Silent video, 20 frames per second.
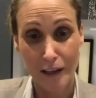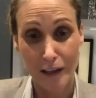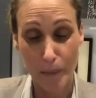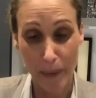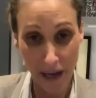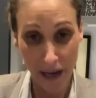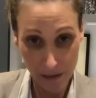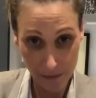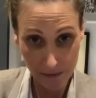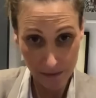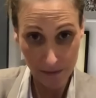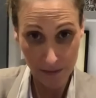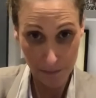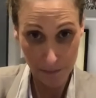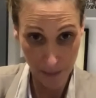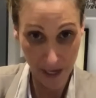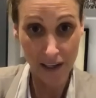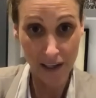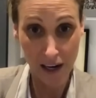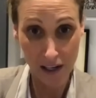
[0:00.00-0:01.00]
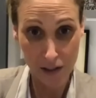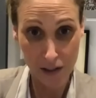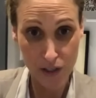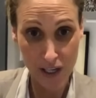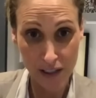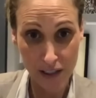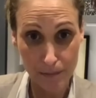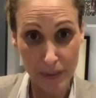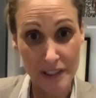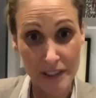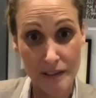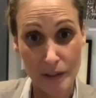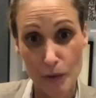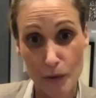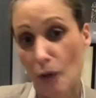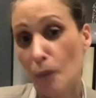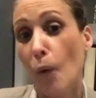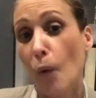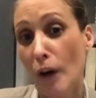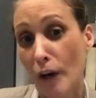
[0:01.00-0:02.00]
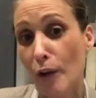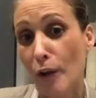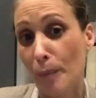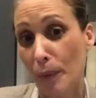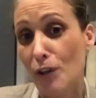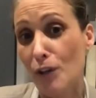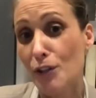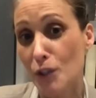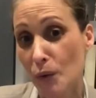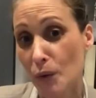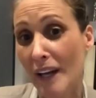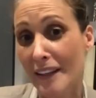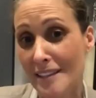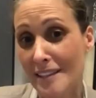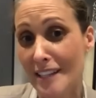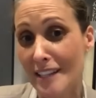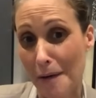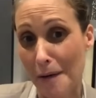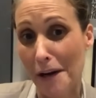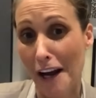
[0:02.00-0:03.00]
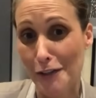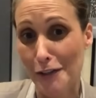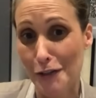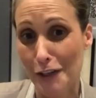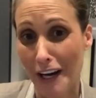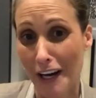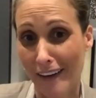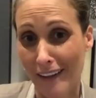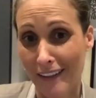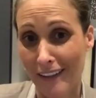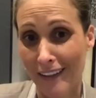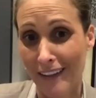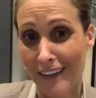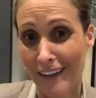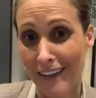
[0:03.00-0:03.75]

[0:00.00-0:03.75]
were, as Stephanie would later describe, inseparable for